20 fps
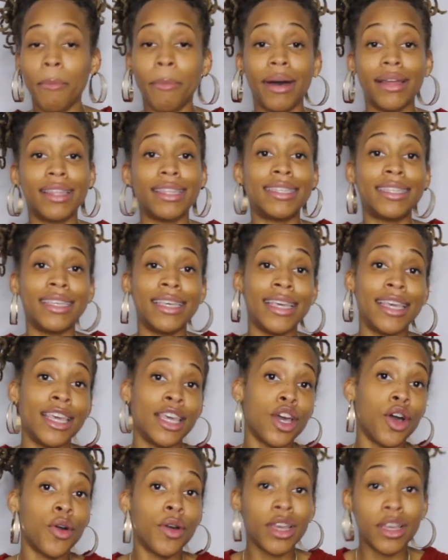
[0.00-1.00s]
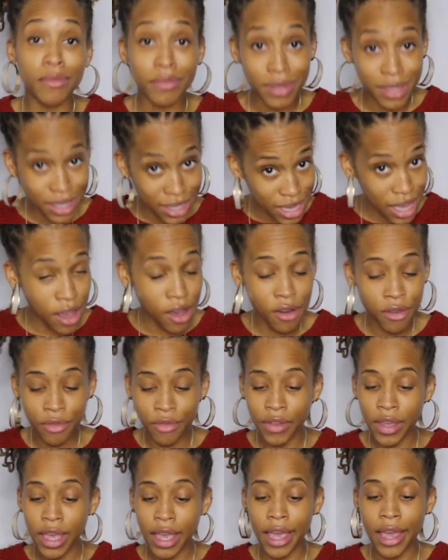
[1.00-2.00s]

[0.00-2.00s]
by the CEO himself,